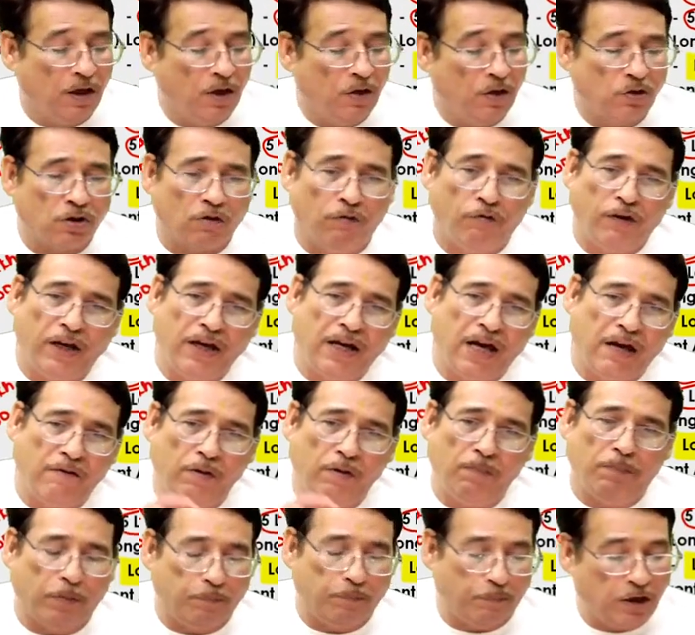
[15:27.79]
So when I will
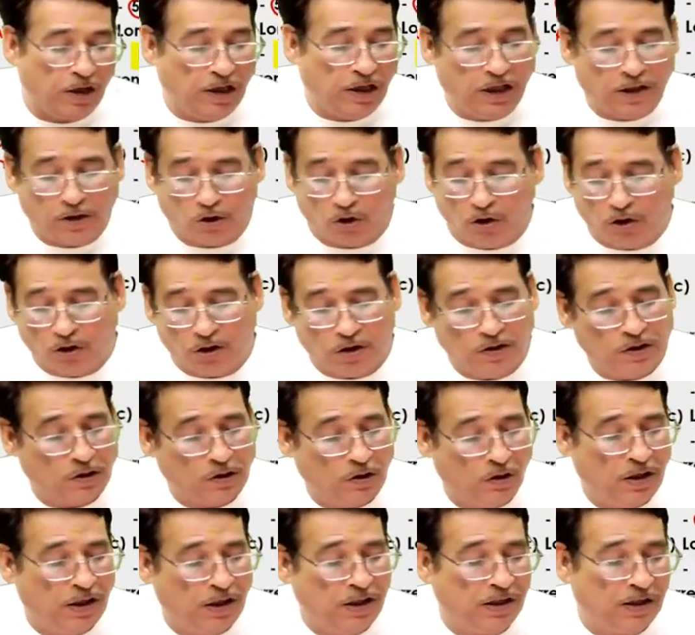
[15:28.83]
prepare later on
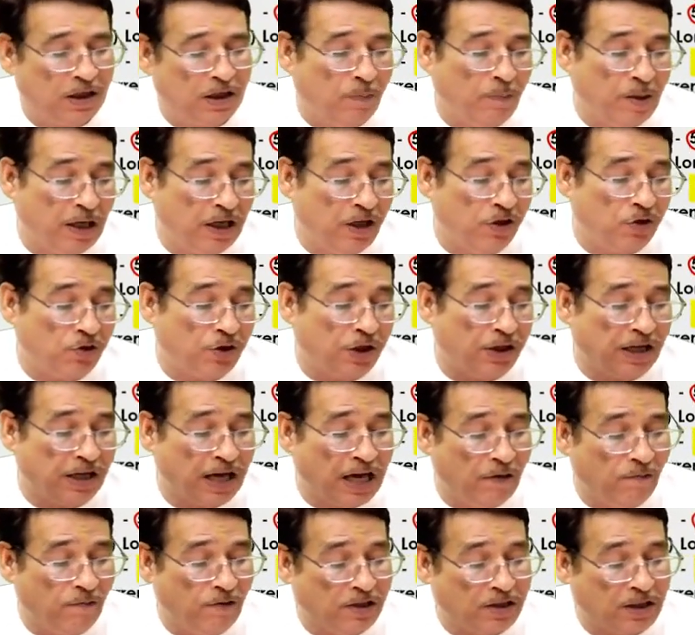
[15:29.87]
consolidated balance sheet,
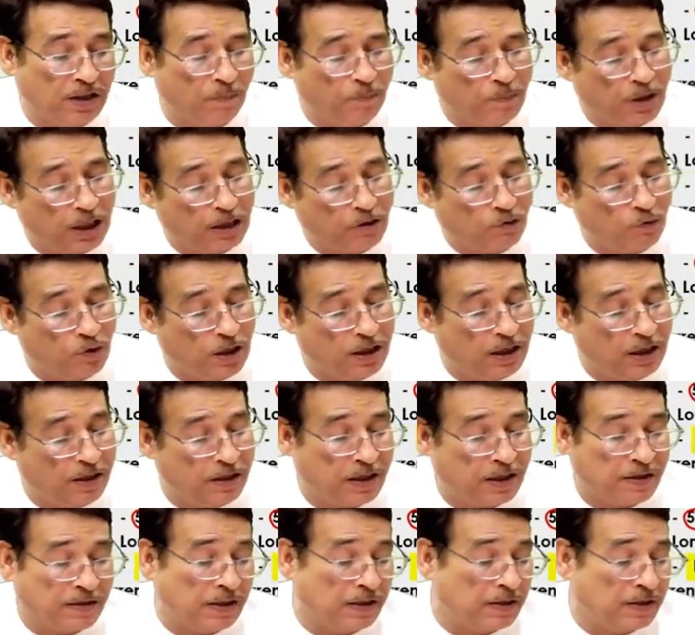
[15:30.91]
I will subtract
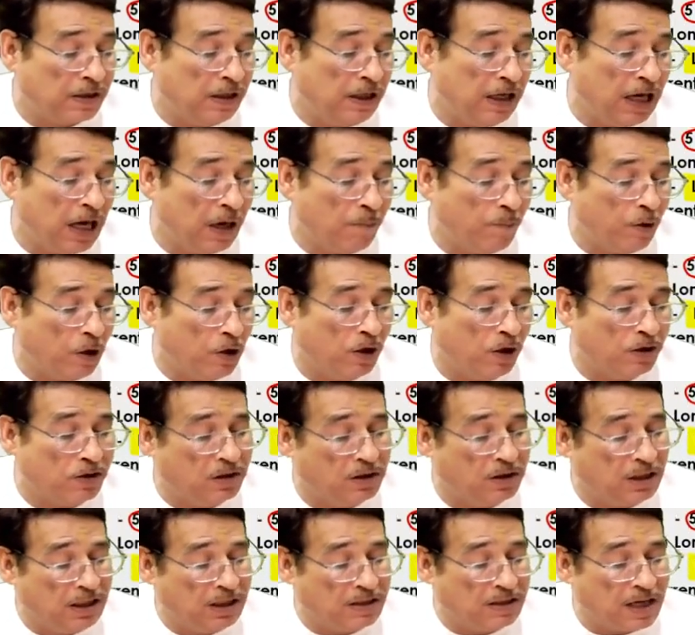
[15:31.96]
160 lakh because
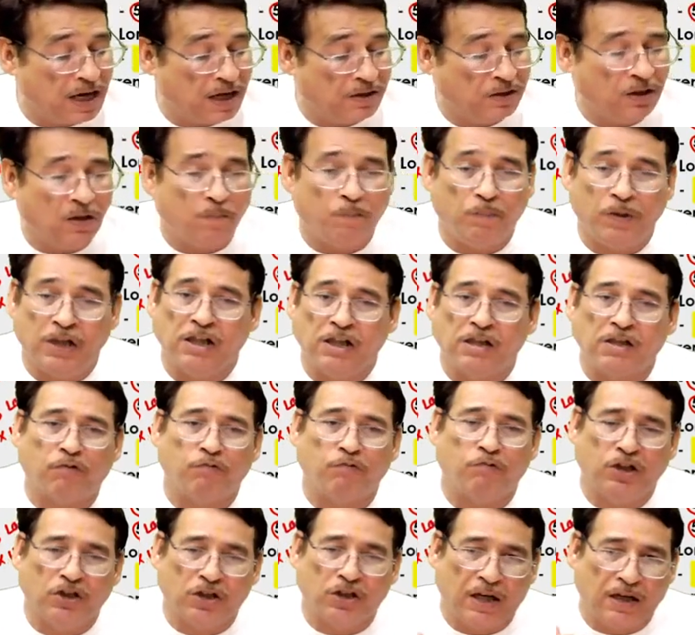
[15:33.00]
these are the bills
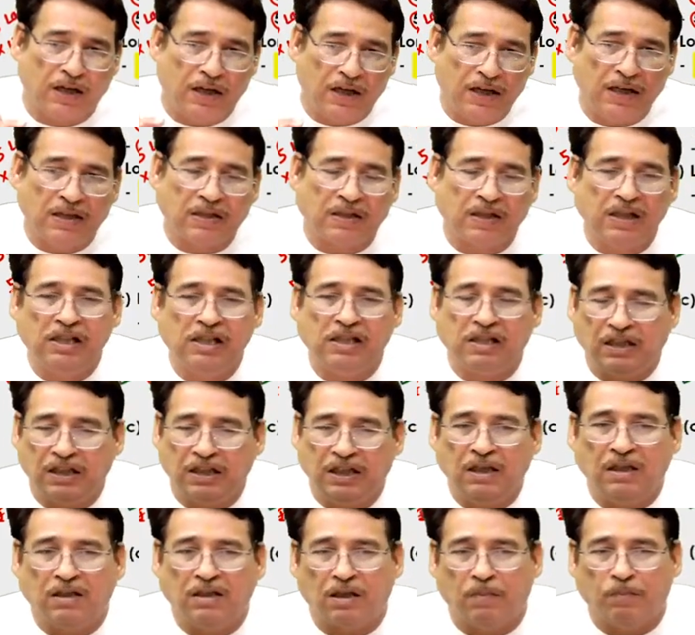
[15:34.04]
which are still
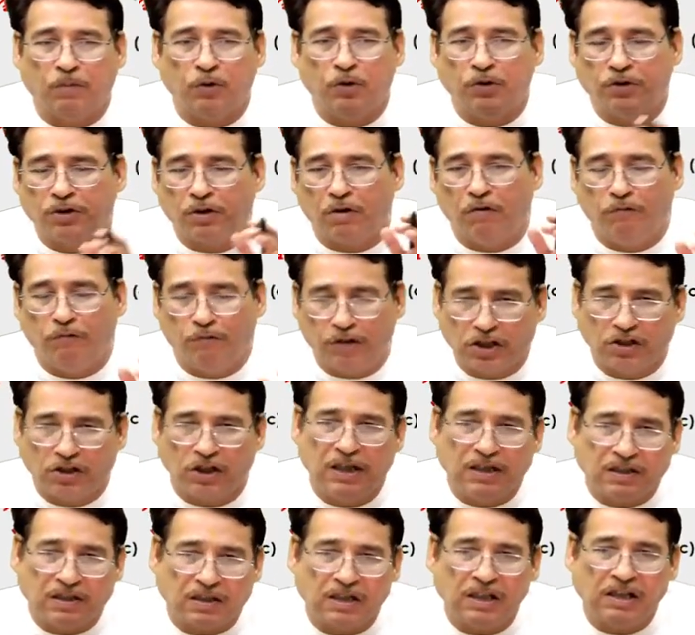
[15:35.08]
C supposed, which
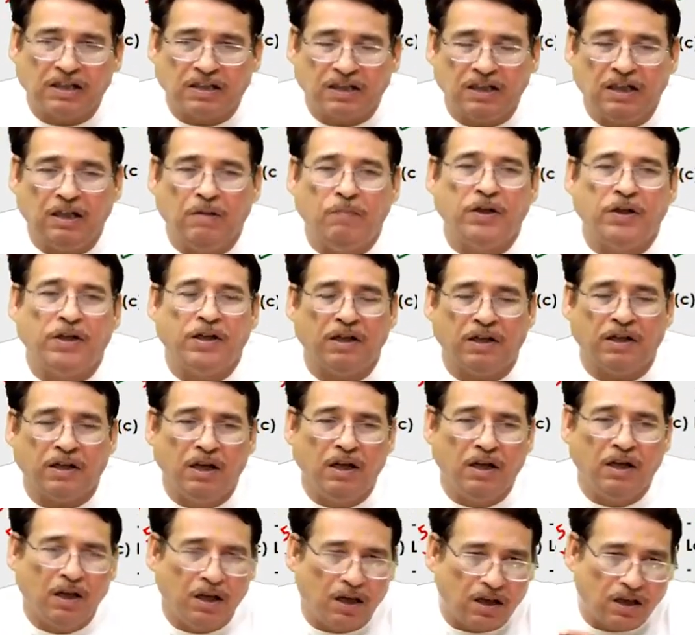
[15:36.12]
is still C limited
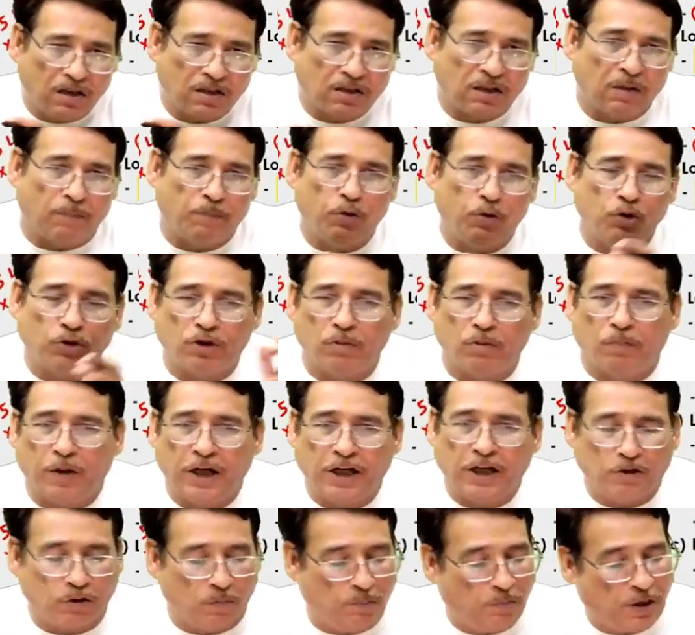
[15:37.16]
is supposed to
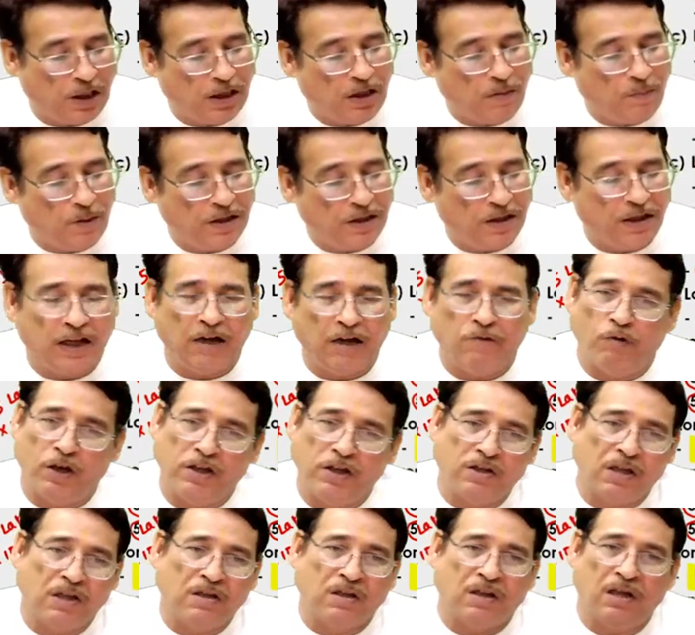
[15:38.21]
pay to B limited and
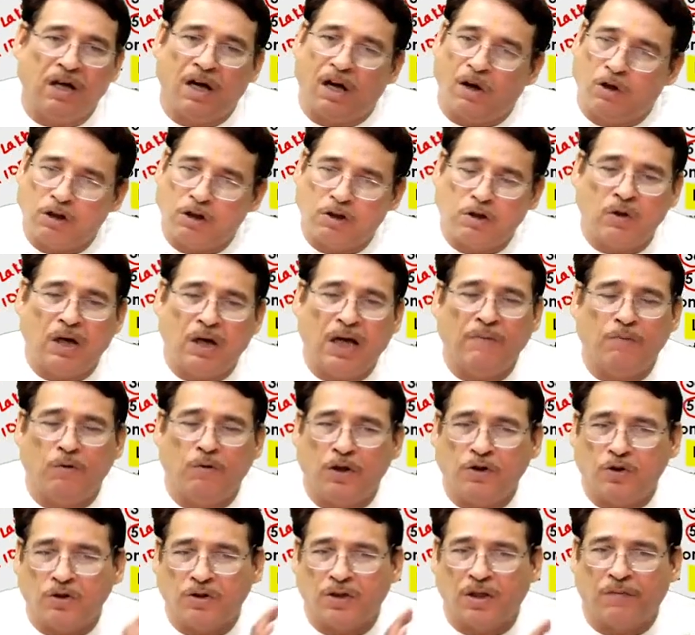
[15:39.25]
160 also I am
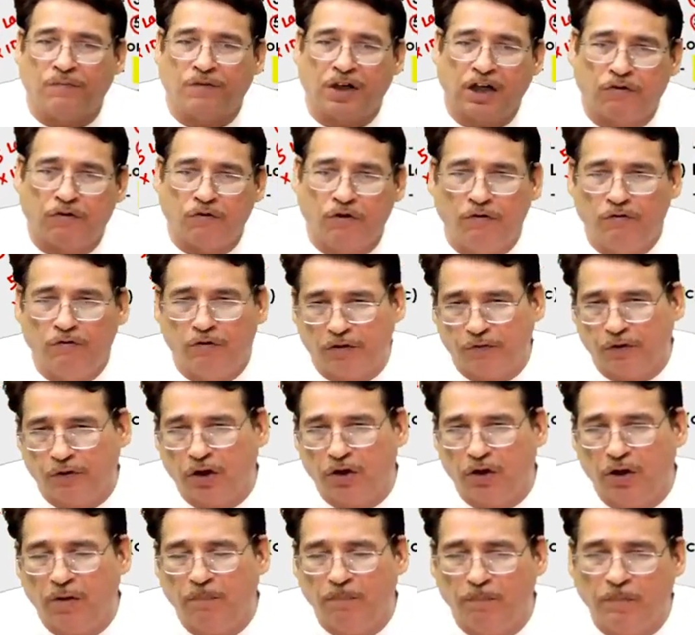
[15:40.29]
going to subtract from what we
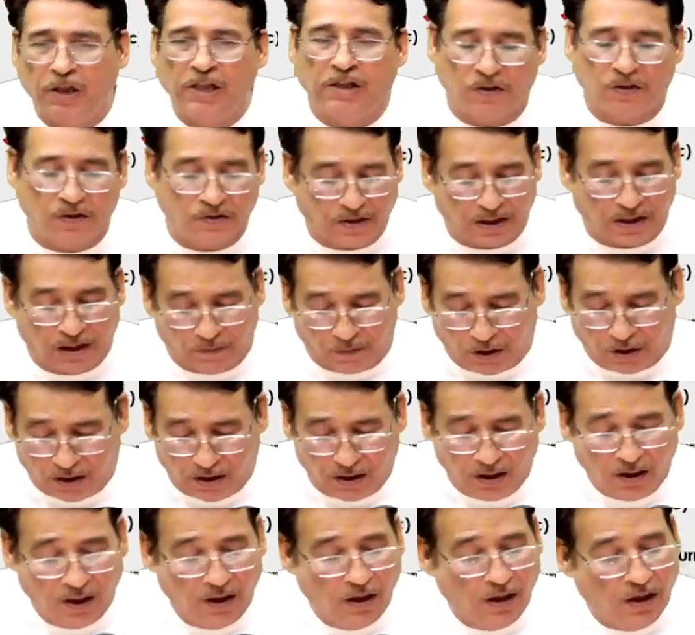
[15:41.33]
call bills receivable.
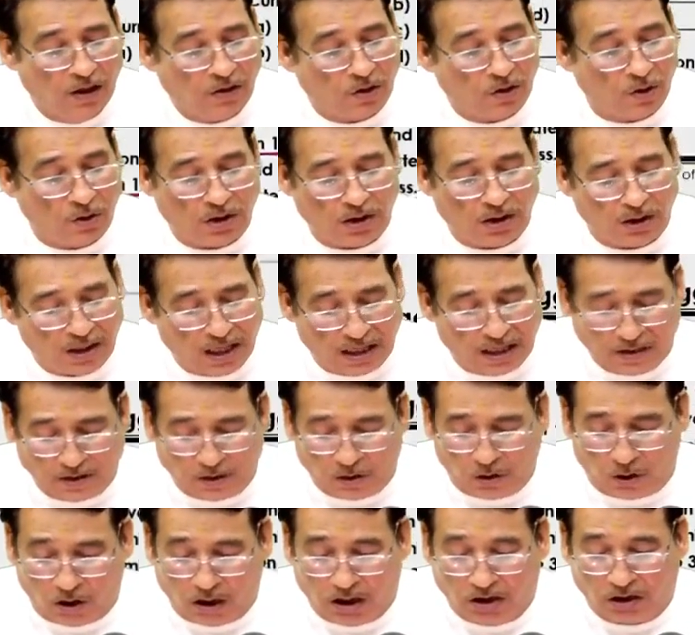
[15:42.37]
So that is
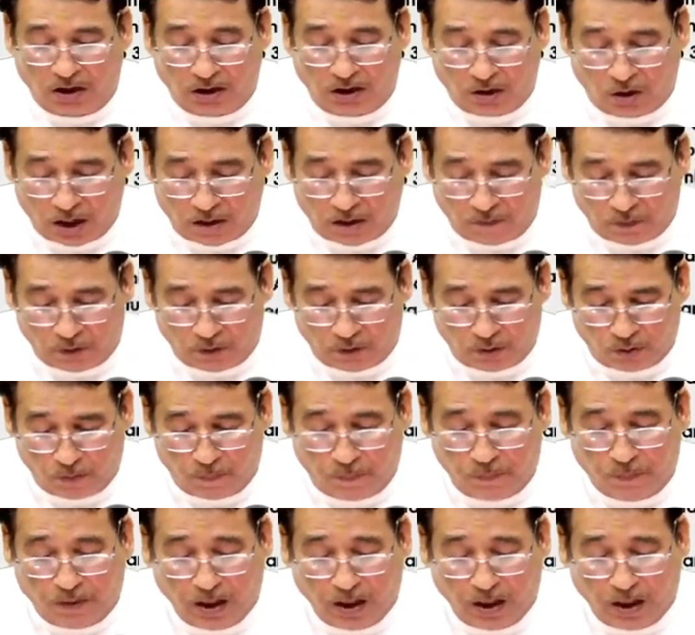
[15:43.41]
the only thing you have to do.